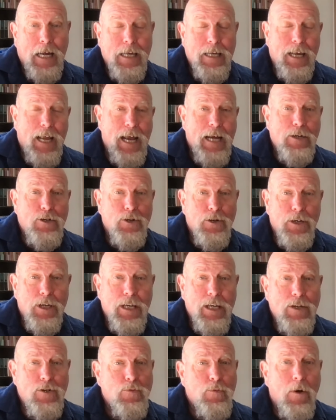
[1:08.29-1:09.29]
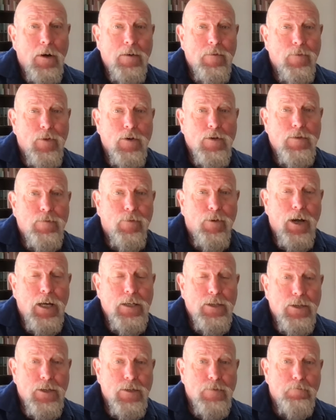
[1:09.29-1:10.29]
And actually, each one of those
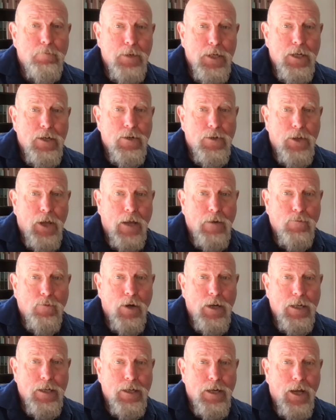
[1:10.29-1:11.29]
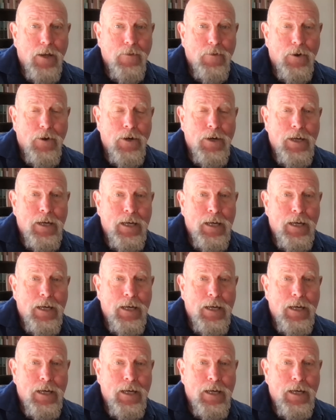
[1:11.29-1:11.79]
phrases build on one another.